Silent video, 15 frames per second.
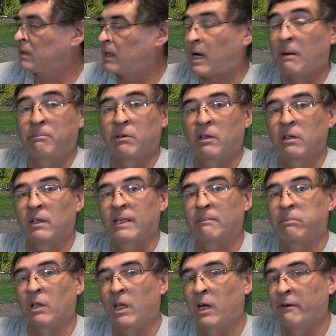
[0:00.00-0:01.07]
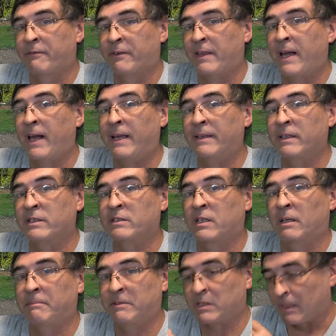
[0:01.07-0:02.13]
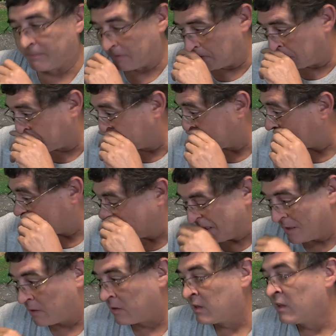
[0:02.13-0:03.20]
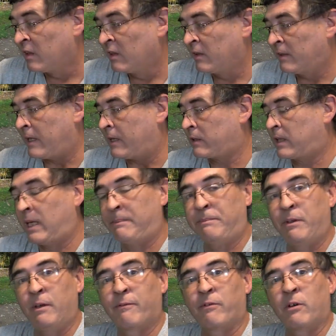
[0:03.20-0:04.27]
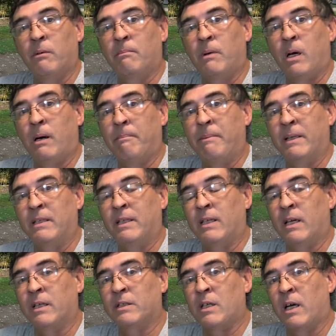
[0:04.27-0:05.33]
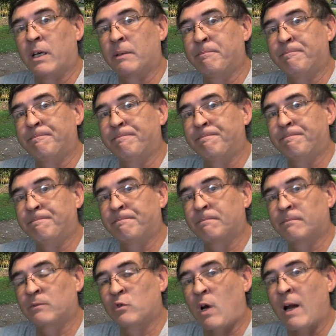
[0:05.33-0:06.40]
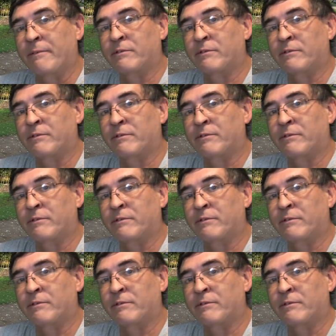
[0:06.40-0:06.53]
I'll put a link below for that. It's going to be something you want to consider. That'll keep you from bending a drive